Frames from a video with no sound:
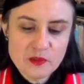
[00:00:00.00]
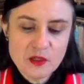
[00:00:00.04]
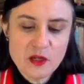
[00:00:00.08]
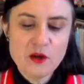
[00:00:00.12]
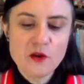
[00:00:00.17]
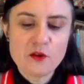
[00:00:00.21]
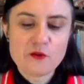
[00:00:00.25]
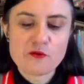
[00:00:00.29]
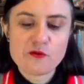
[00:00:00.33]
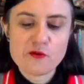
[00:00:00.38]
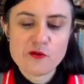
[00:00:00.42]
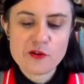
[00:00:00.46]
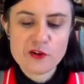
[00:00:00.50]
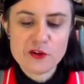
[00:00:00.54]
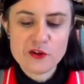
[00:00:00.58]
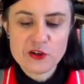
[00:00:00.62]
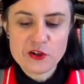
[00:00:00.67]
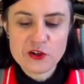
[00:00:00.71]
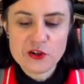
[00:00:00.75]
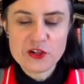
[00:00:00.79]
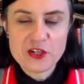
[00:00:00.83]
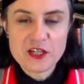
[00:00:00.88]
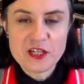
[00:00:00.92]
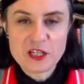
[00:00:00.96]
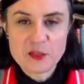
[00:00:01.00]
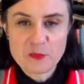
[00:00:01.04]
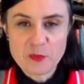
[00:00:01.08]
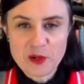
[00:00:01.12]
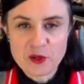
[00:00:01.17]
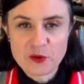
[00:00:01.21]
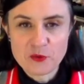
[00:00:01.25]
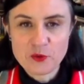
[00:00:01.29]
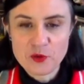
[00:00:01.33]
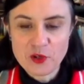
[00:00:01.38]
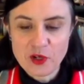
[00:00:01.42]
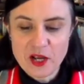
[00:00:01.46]
Through the dirty
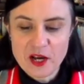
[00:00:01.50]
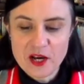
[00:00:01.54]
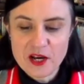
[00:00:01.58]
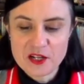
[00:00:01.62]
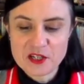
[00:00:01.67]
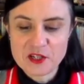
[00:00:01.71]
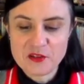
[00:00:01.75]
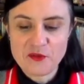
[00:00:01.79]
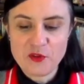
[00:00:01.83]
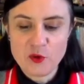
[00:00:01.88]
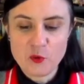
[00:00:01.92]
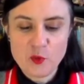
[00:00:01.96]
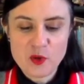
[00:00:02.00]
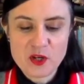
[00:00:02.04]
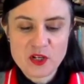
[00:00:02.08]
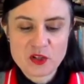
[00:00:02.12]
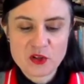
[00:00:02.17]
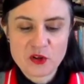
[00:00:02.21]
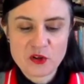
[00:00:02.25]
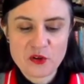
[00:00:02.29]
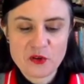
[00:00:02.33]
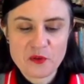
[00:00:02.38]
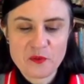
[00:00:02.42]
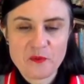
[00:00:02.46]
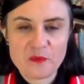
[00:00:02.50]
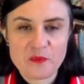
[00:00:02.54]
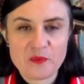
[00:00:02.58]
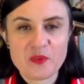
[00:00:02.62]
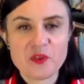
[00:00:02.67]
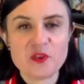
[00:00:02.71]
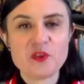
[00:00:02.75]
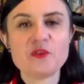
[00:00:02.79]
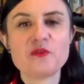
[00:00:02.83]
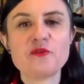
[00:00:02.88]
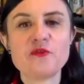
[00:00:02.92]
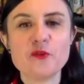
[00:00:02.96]
speckled glass of the window,
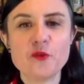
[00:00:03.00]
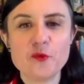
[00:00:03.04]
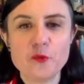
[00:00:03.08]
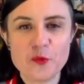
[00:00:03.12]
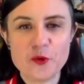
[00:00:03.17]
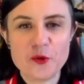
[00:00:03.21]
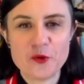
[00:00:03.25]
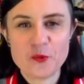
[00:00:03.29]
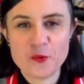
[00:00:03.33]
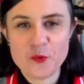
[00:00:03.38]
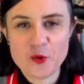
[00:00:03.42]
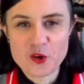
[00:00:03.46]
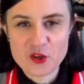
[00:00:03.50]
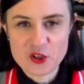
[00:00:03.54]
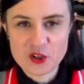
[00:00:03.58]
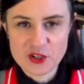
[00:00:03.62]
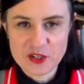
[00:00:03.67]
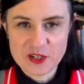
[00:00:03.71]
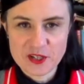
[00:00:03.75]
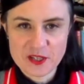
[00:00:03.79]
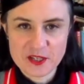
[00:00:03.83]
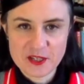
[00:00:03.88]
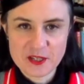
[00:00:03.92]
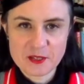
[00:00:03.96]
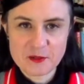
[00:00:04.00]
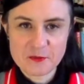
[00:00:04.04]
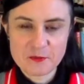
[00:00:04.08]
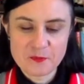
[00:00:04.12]
the full moon watches us.